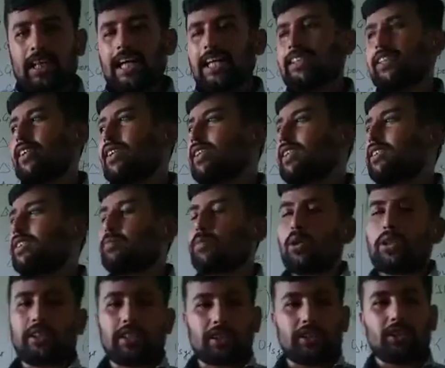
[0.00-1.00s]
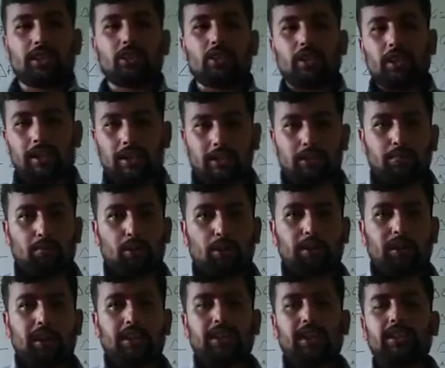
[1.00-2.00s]
either in the spontaneous or
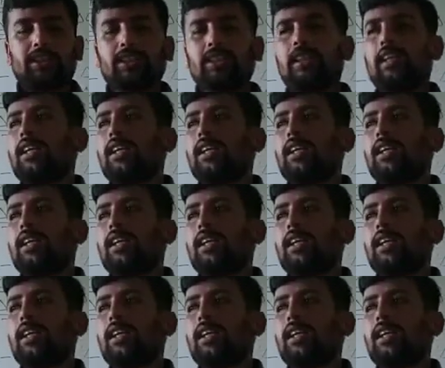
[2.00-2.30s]
non-spontaneous